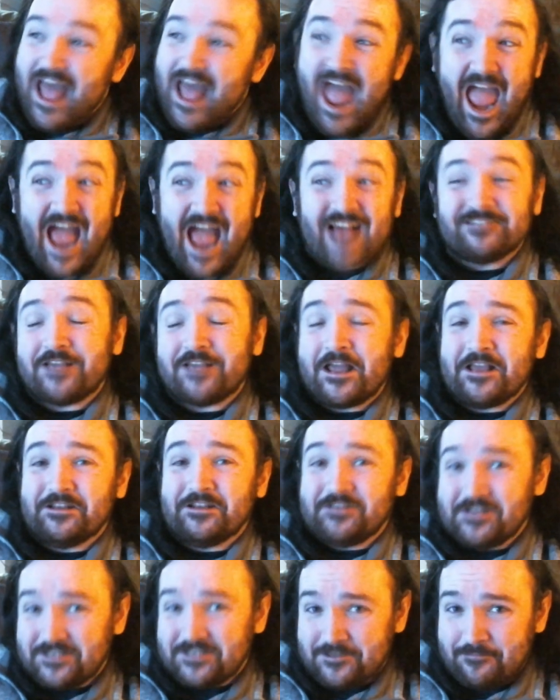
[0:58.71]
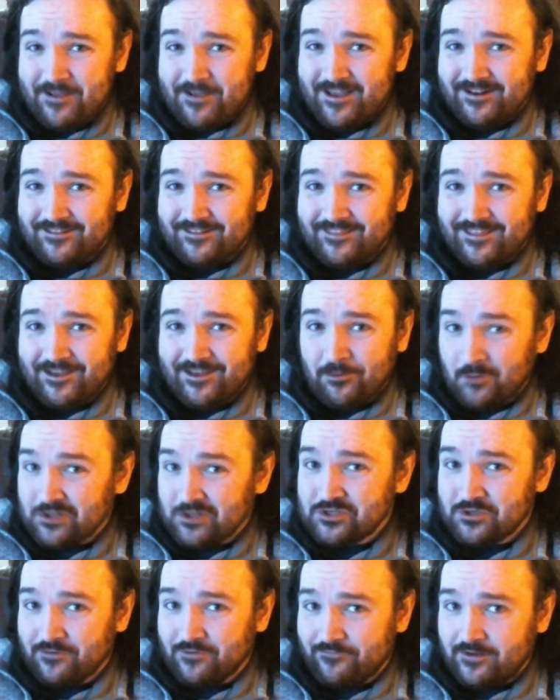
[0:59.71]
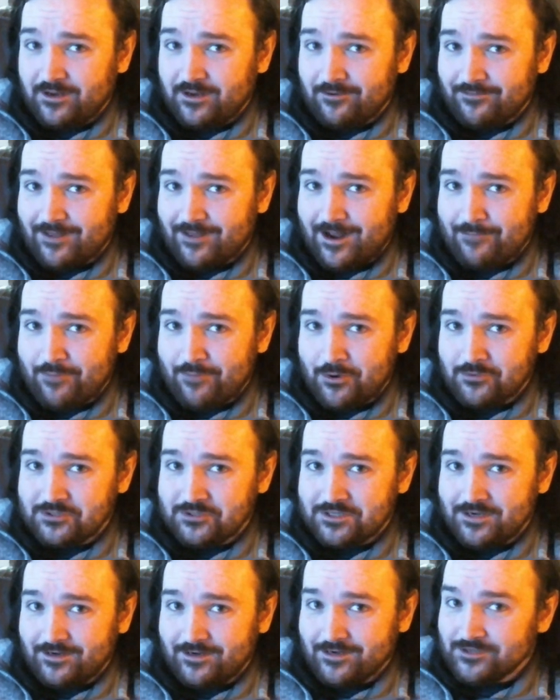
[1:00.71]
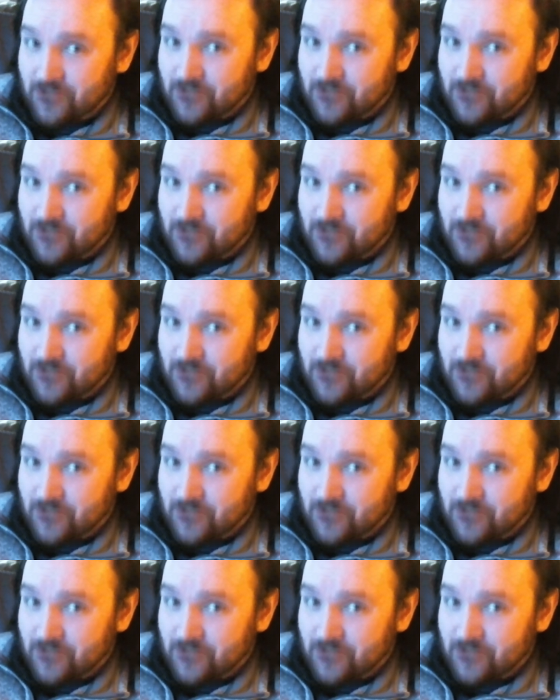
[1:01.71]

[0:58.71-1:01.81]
As I anticipated, the original video that I posted is